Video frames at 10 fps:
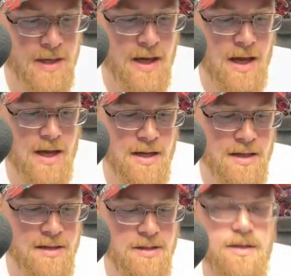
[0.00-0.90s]

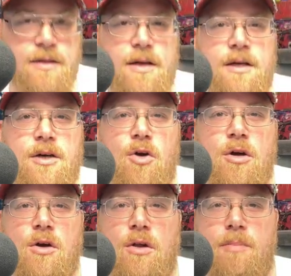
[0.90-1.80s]
And the
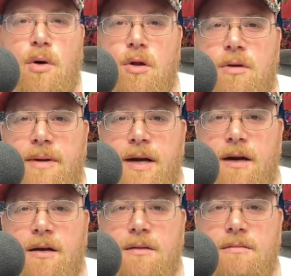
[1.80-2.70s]
Coca-Cola polar
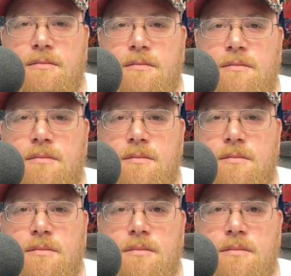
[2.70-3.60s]
bear.
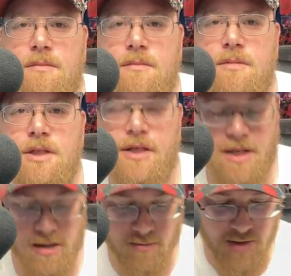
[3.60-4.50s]
It's a neat
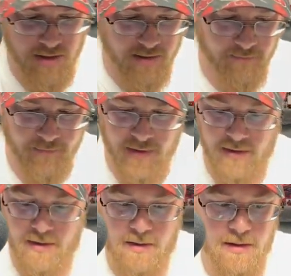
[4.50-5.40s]
artwork.
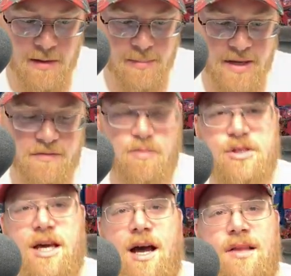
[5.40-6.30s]
Being from
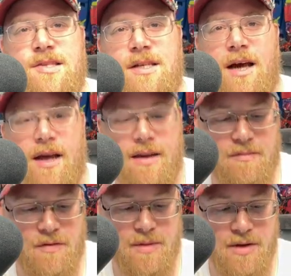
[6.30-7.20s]
Wisconsin, I am
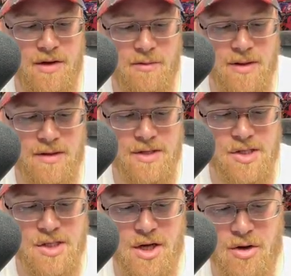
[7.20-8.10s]
familiar with
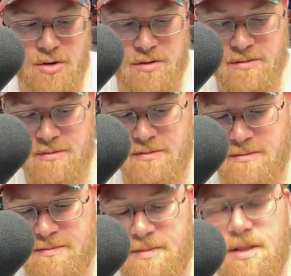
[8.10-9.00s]
snow.
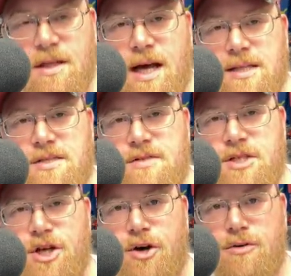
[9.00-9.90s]
Lots of
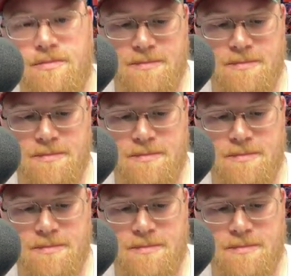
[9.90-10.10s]
snow.